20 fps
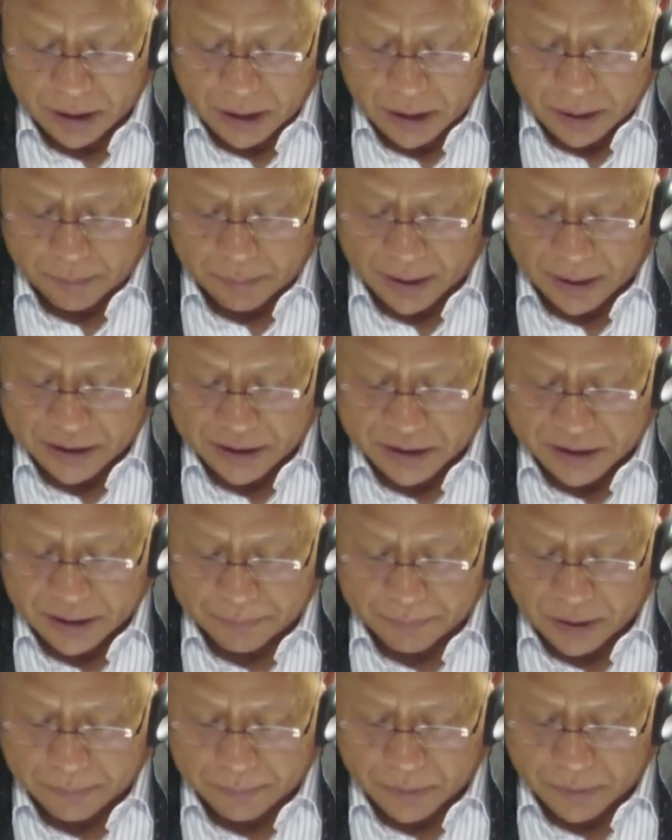by
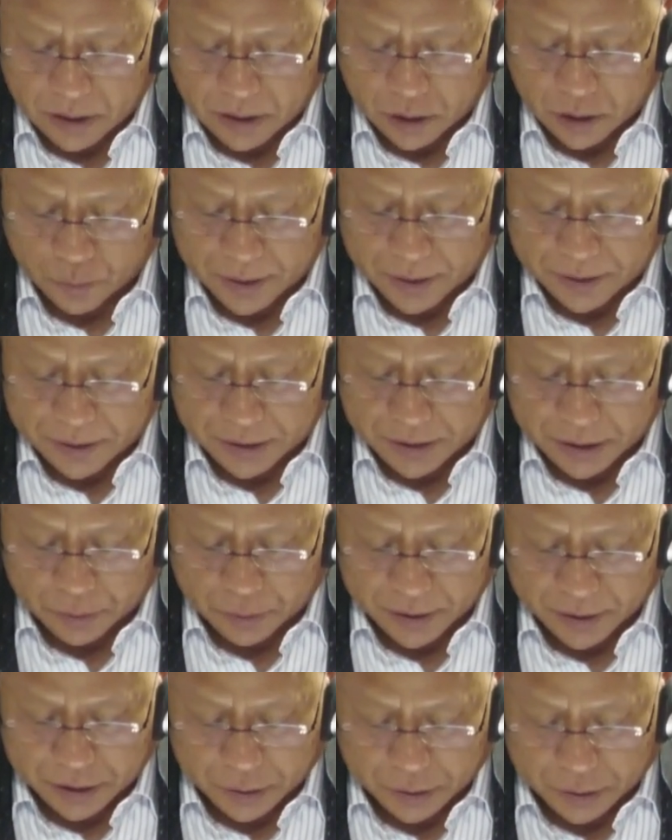September
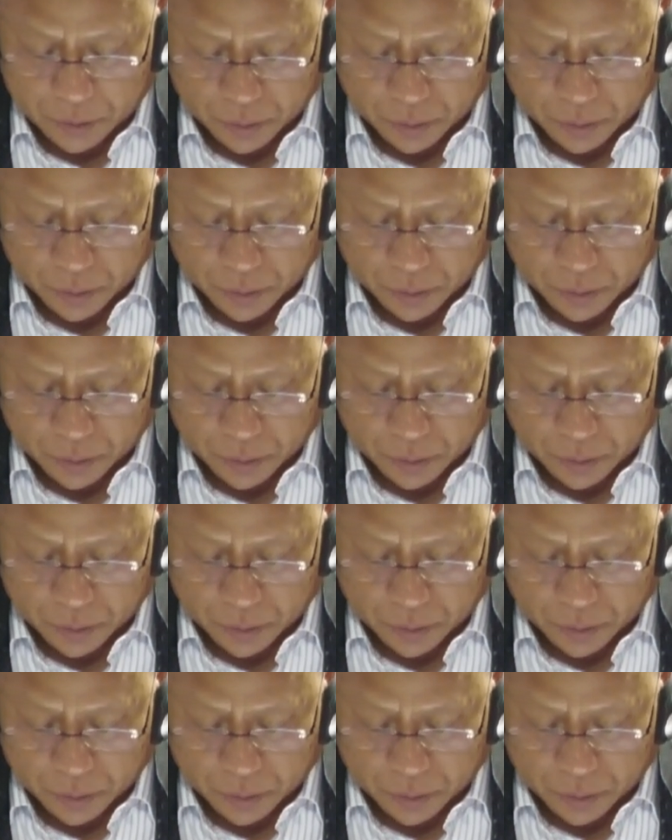2022.